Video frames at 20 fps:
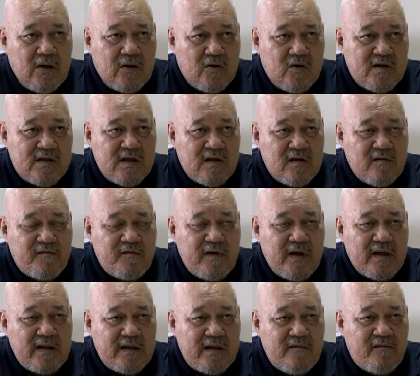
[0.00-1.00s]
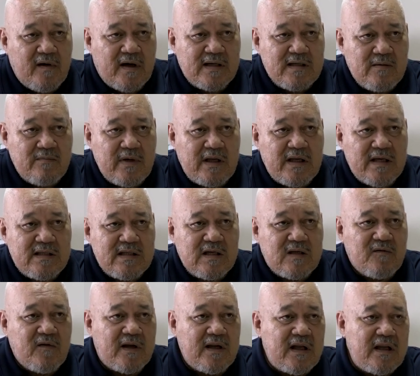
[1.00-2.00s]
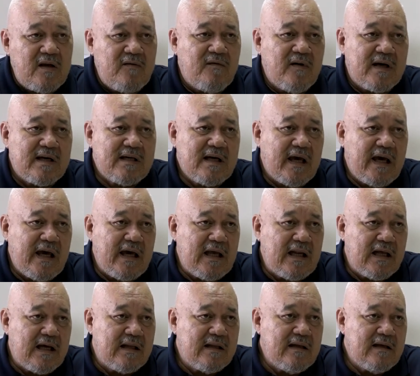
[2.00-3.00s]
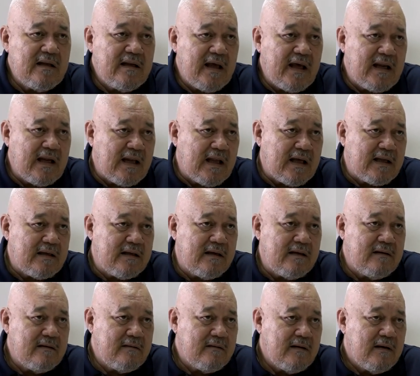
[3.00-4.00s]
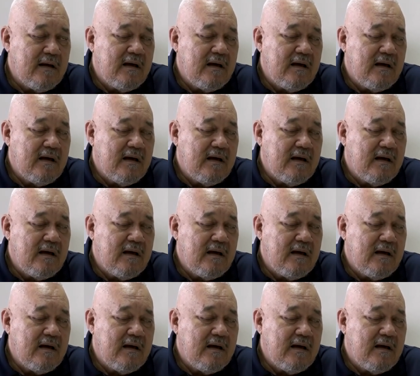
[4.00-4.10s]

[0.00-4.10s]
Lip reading: Dus de diverse ministers van de diverse eilanden en landen